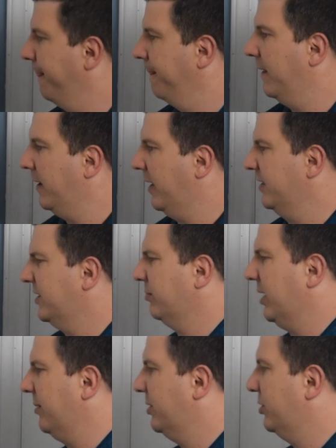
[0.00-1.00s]
All right,
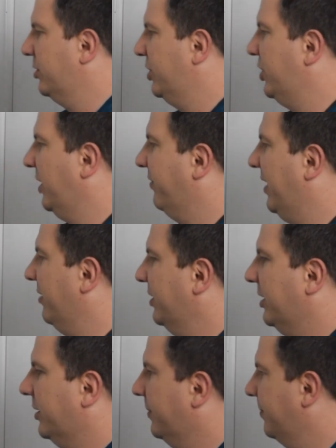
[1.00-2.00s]
sometimes there's a check valve
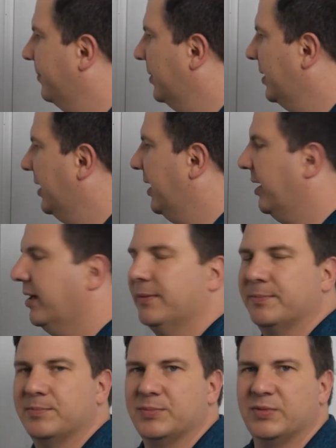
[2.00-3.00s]
in there,
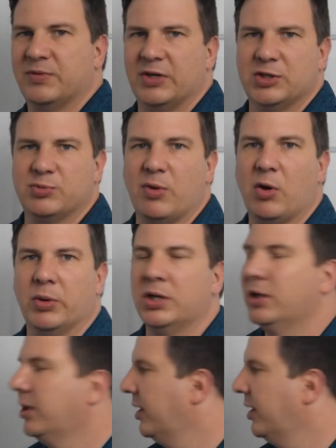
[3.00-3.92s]
very small one.